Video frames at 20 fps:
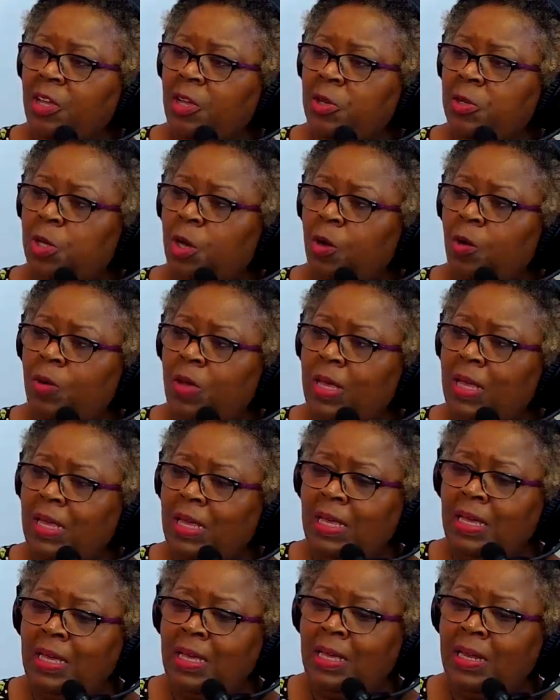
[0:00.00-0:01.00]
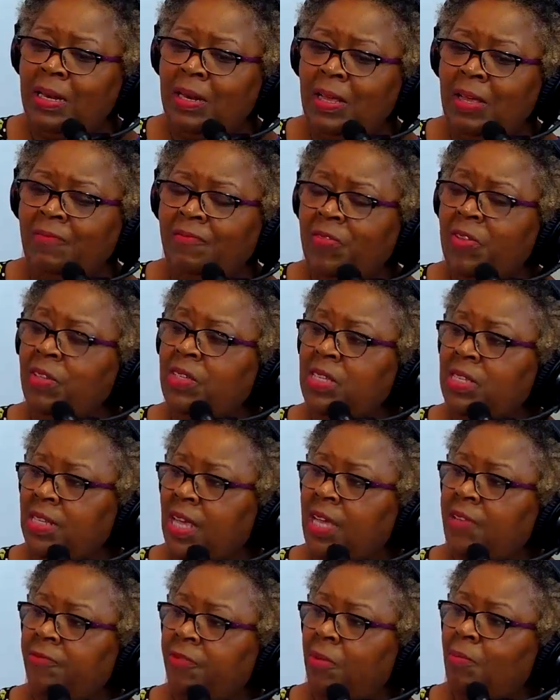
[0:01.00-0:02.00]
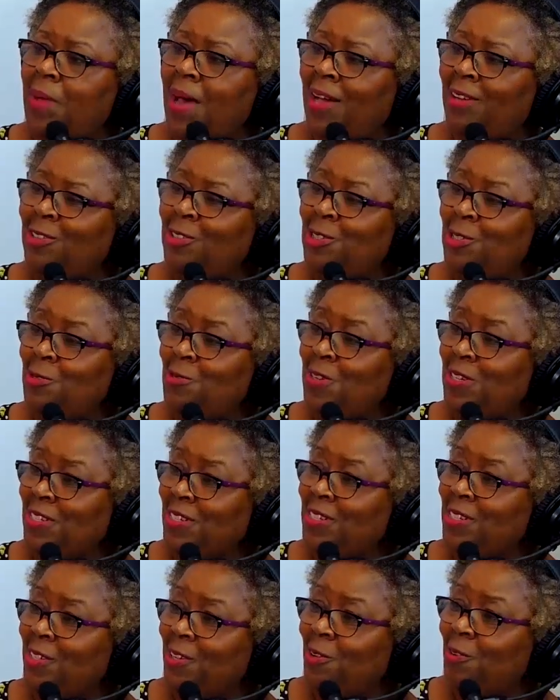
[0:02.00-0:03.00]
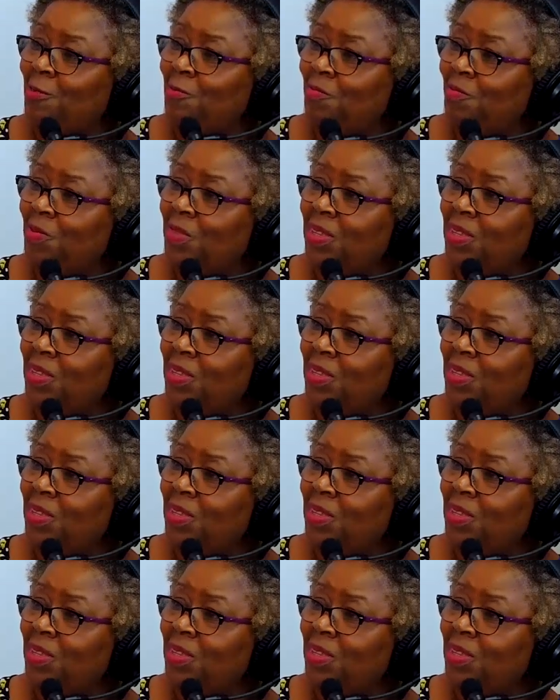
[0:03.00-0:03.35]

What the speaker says: and feel safe about doing so.